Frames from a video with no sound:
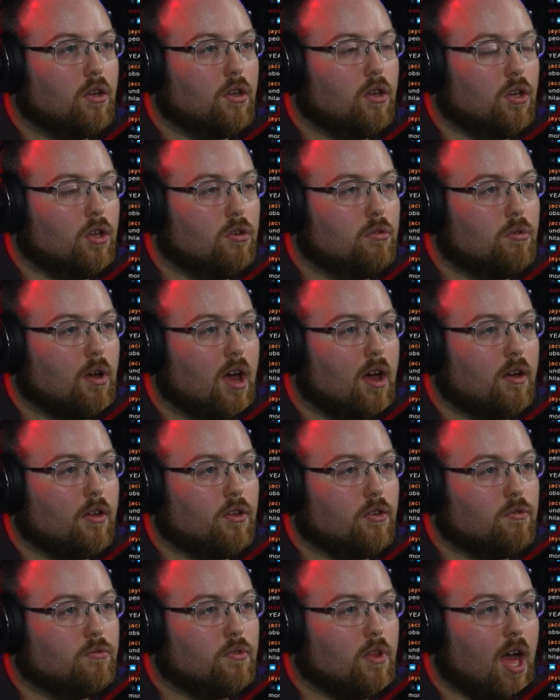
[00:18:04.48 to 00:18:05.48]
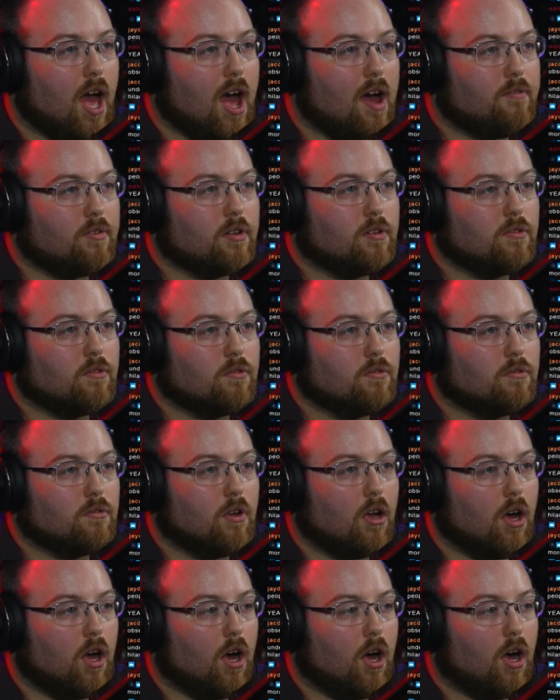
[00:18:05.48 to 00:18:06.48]
You haven't,
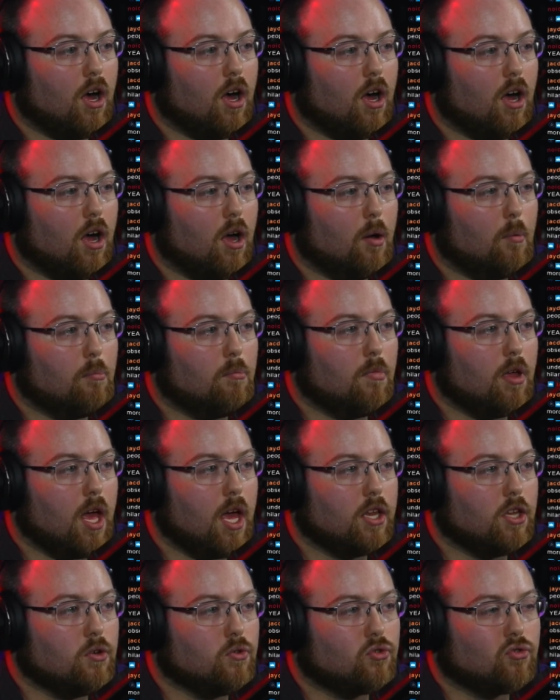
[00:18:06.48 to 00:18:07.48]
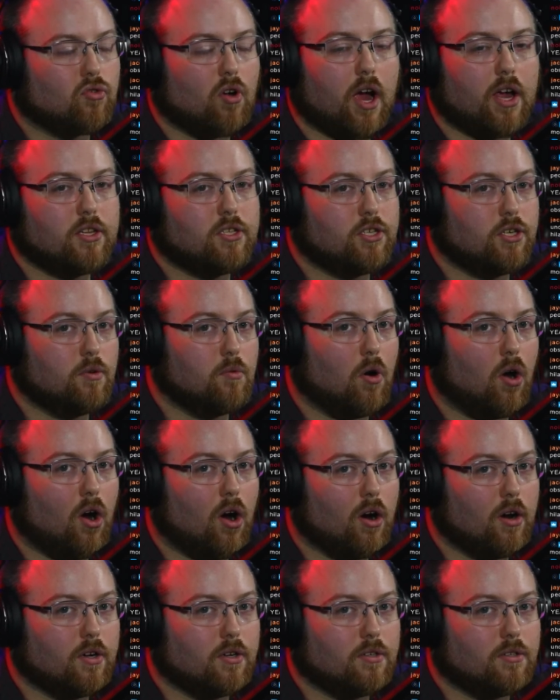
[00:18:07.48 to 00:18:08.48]
and you tried too
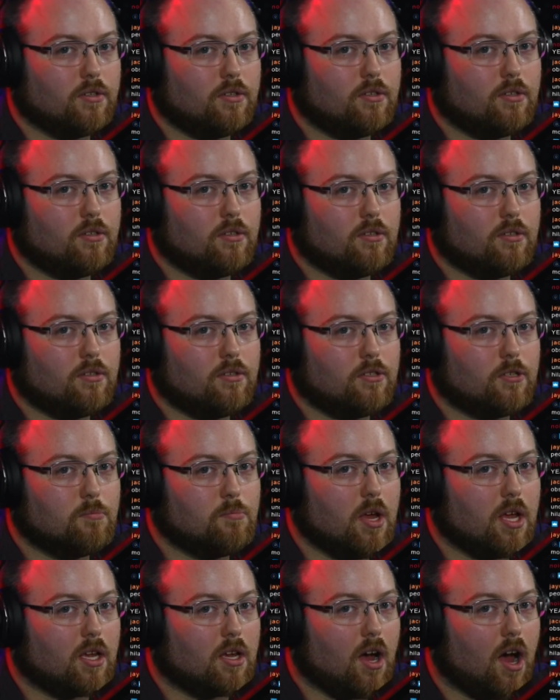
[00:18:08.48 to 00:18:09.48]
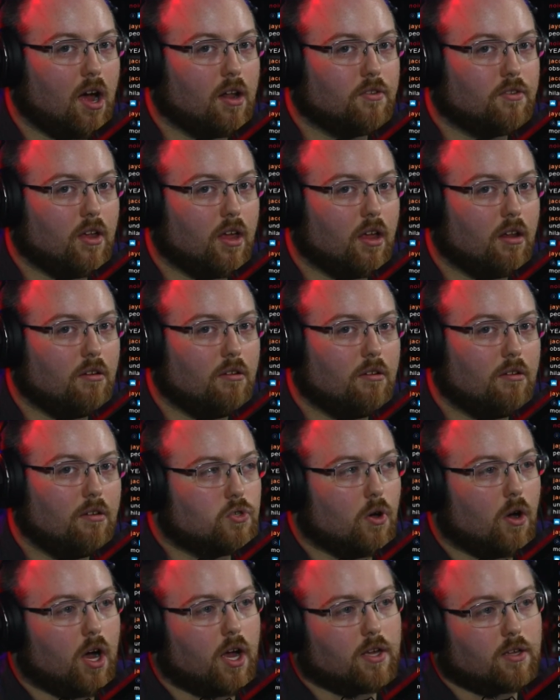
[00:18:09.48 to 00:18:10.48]
hard to make content.
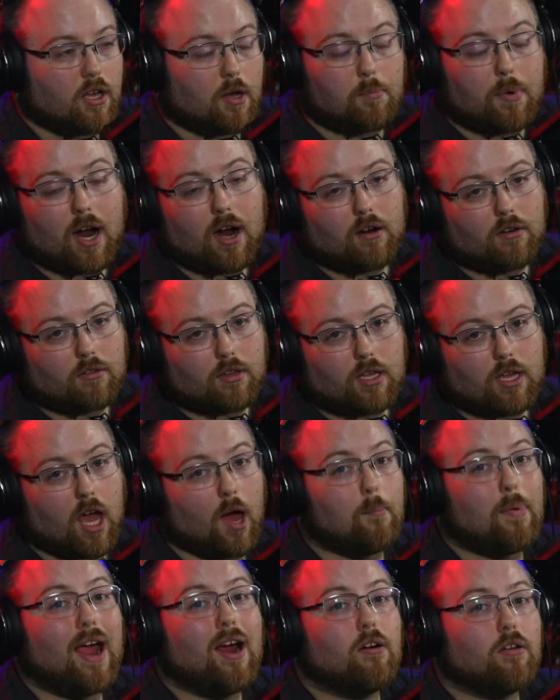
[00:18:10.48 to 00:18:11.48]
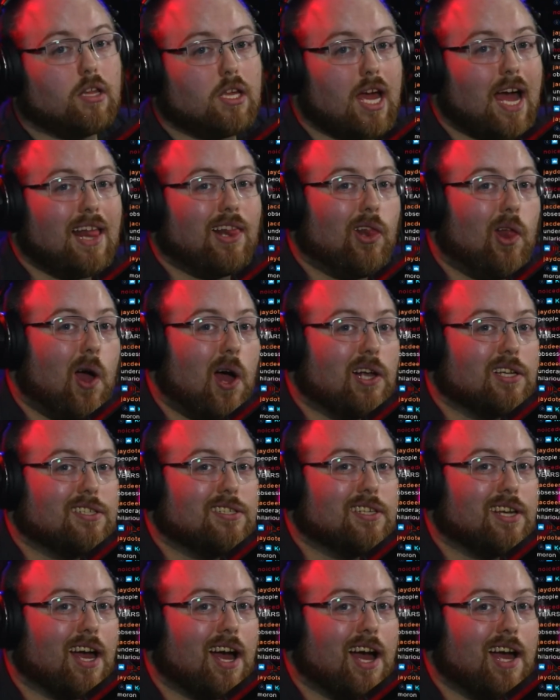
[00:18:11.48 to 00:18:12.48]
So I apparently I
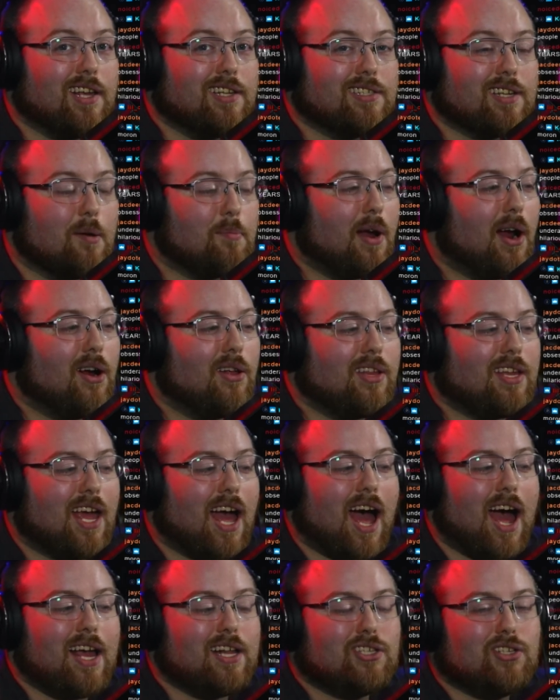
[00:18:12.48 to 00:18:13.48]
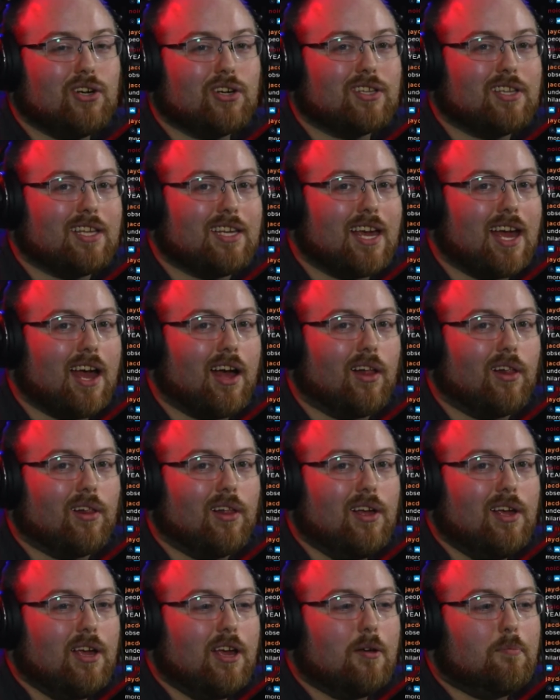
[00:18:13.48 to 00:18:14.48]
lost, guys. Apparently I took the L
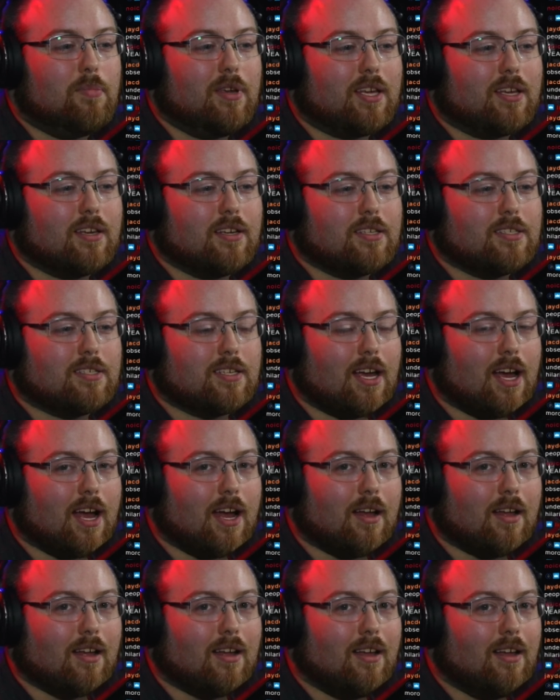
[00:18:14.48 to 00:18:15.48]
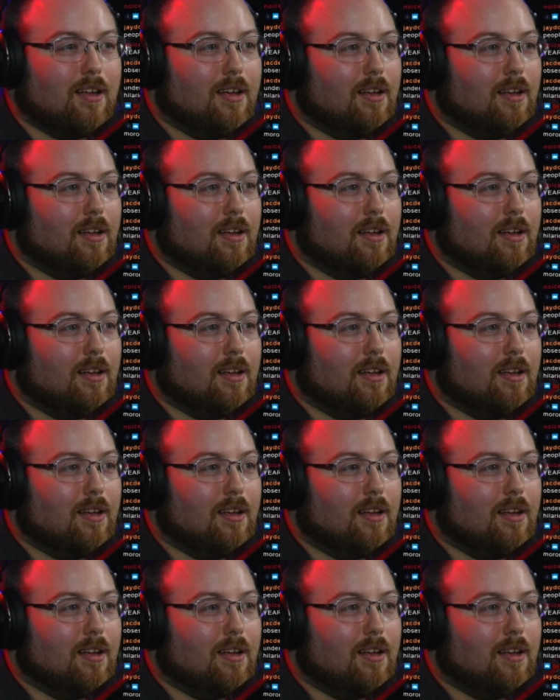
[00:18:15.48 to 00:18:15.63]
because I'm